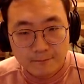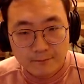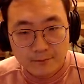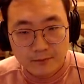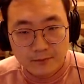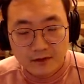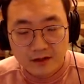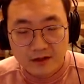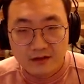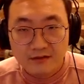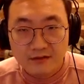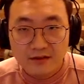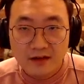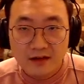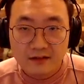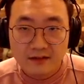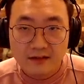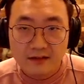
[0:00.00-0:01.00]
the
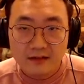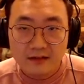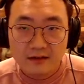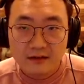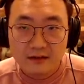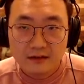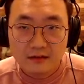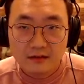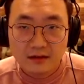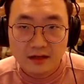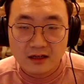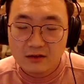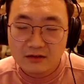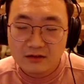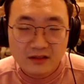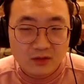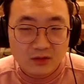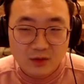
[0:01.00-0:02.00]
fact that I don't
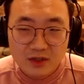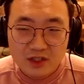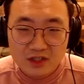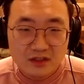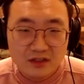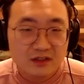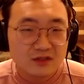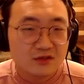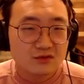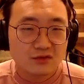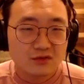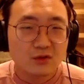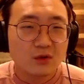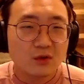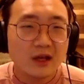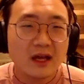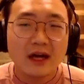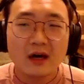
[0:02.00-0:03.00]
think we should control
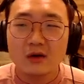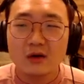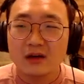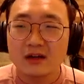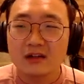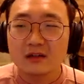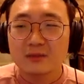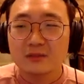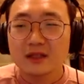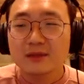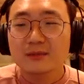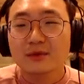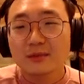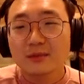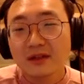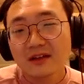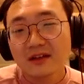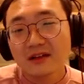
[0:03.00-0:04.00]
how other people
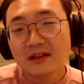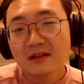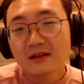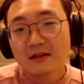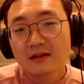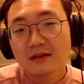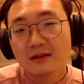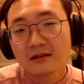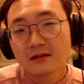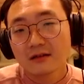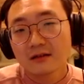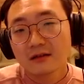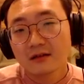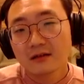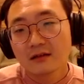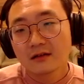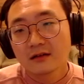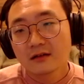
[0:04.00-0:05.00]
play.
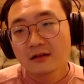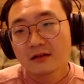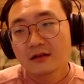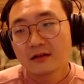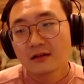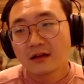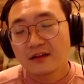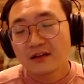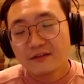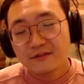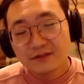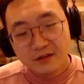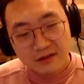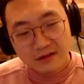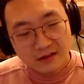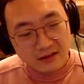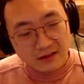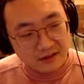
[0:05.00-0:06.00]
I feel
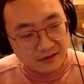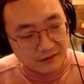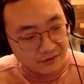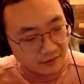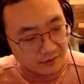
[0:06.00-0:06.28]
like if